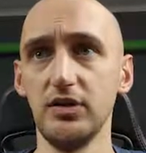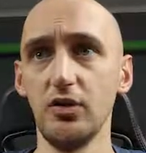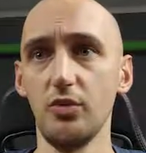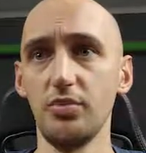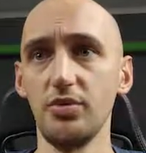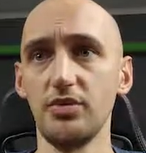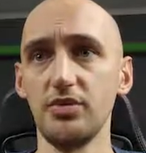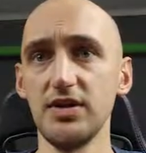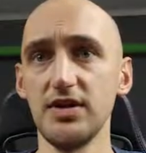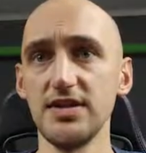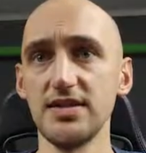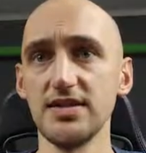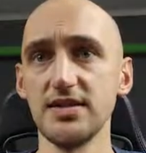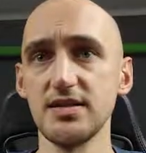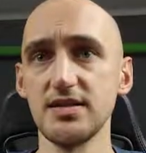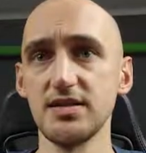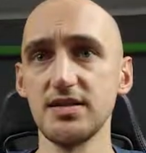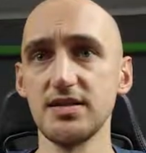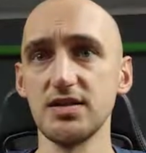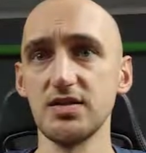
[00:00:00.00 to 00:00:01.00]
open
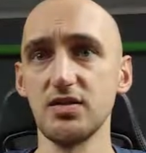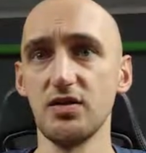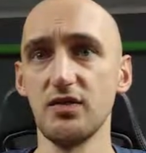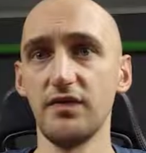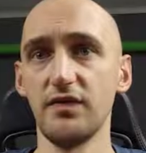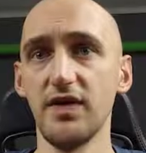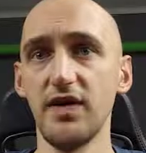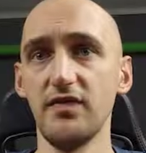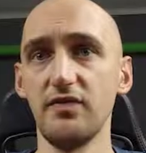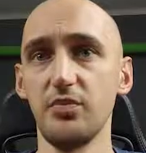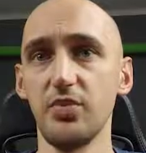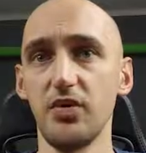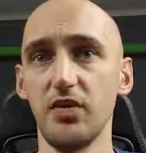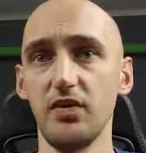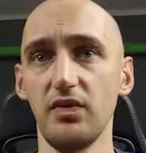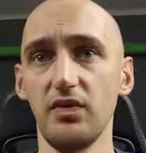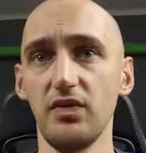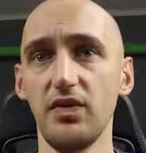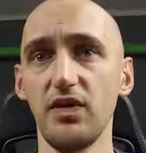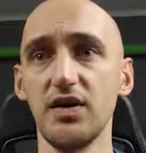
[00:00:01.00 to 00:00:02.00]
raise, so
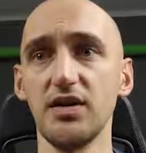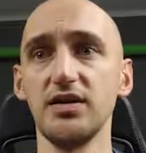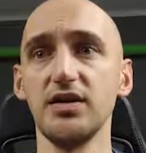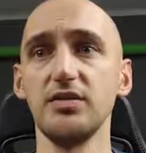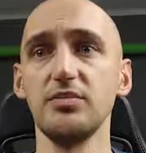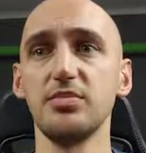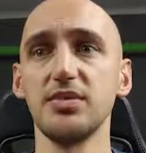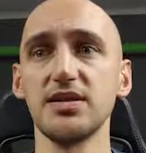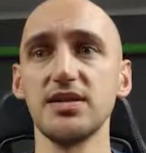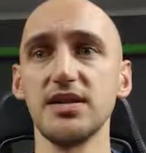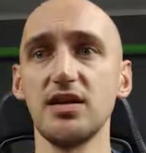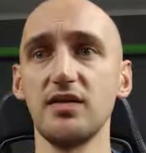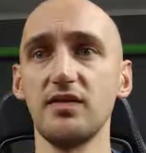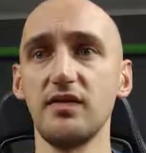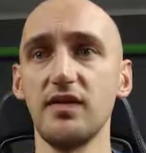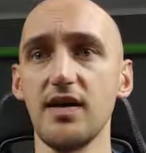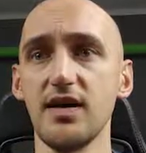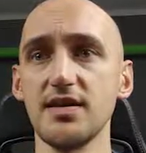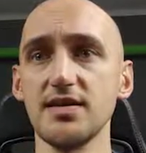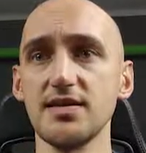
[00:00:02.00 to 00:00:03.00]
5.13%
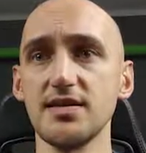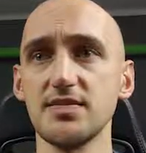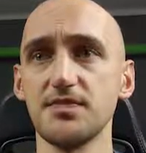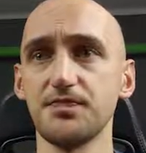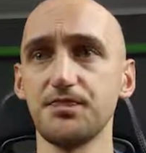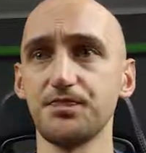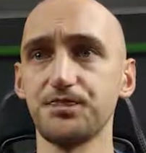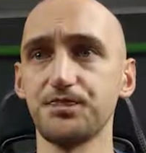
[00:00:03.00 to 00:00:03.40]
of hands,